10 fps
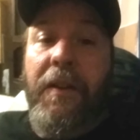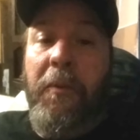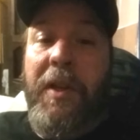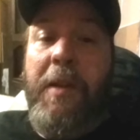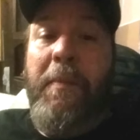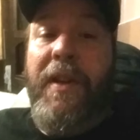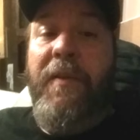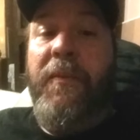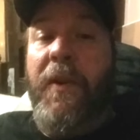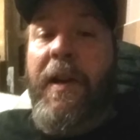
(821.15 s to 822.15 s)
when you
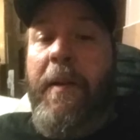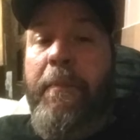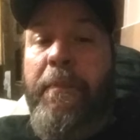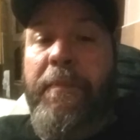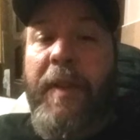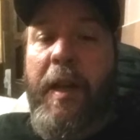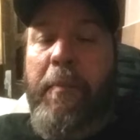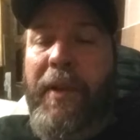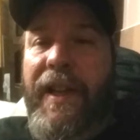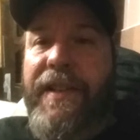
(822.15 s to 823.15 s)
move from
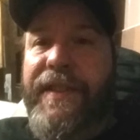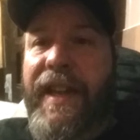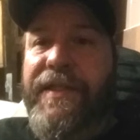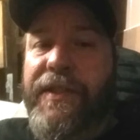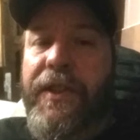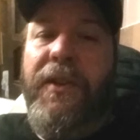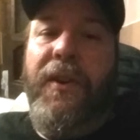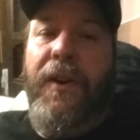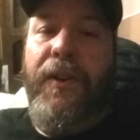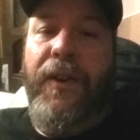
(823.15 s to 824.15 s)
a place that has a
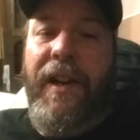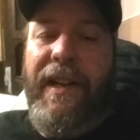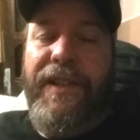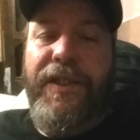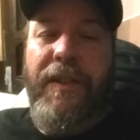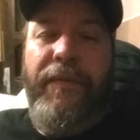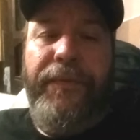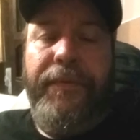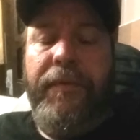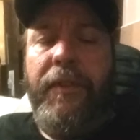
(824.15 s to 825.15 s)
2-car garage
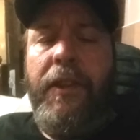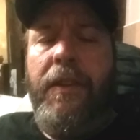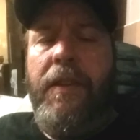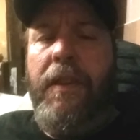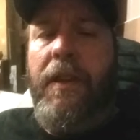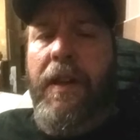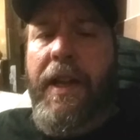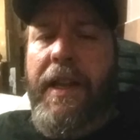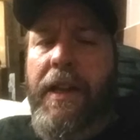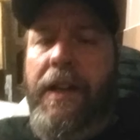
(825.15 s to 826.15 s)

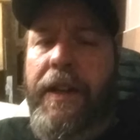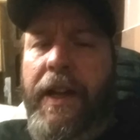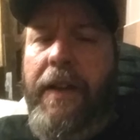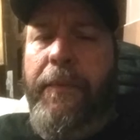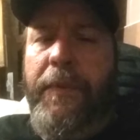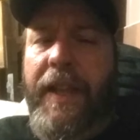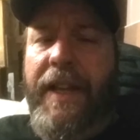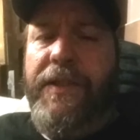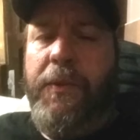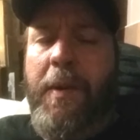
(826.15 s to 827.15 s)
and
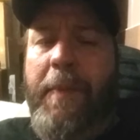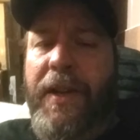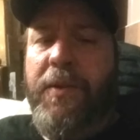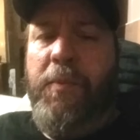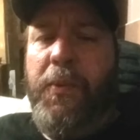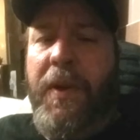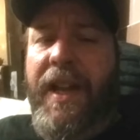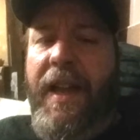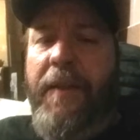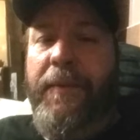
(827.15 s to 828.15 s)
has 3 bedrooms where
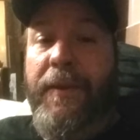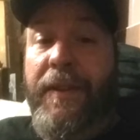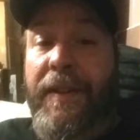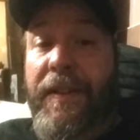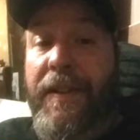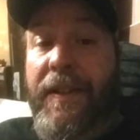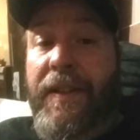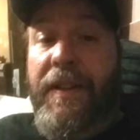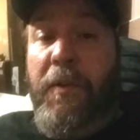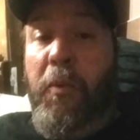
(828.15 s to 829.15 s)
you have
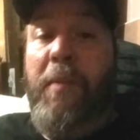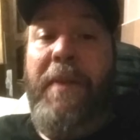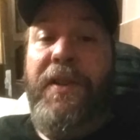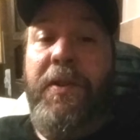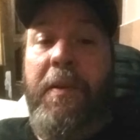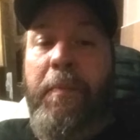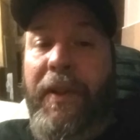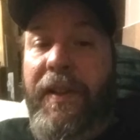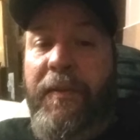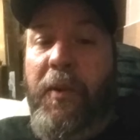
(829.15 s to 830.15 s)
one bedroom
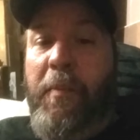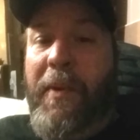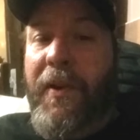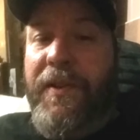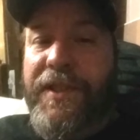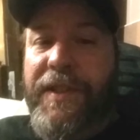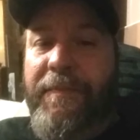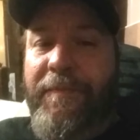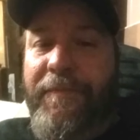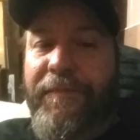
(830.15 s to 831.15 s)
completely full of parts
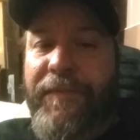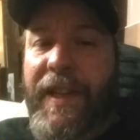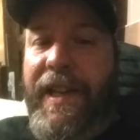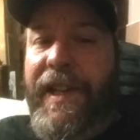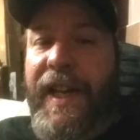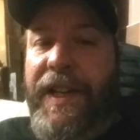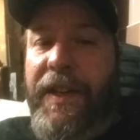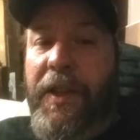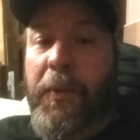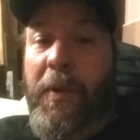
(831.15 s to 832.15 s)
and
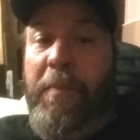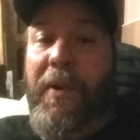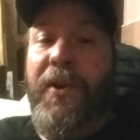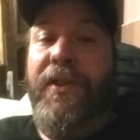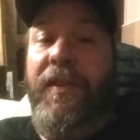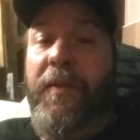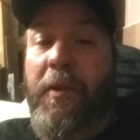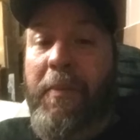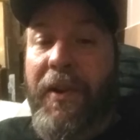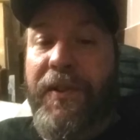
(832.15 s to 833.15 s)
another one partially
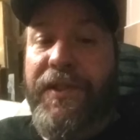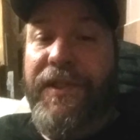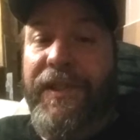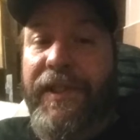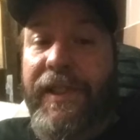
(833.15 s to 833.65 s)
full of parts,